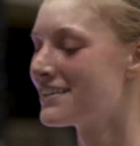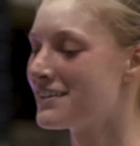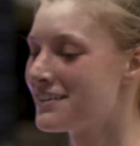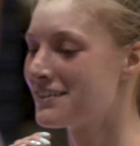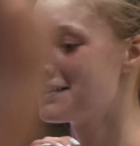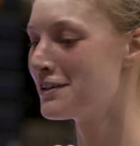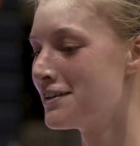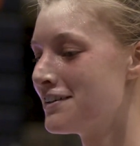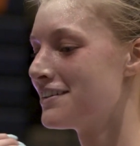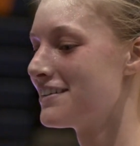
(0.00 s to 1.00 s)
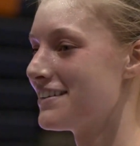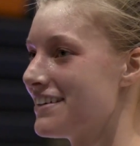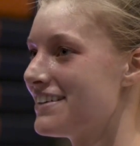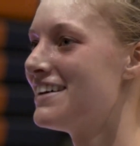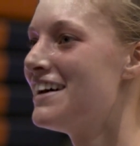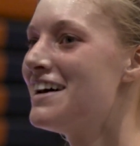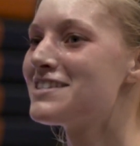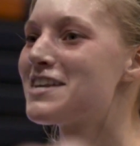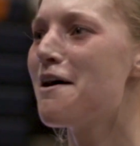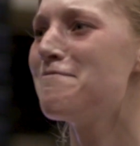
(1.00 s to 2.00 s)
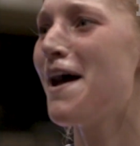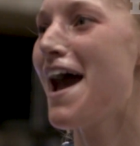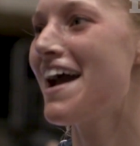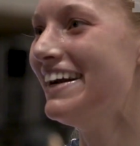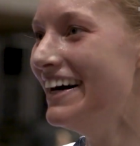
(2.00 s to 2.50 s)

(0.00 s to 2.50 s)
and coaches and just really work for something that's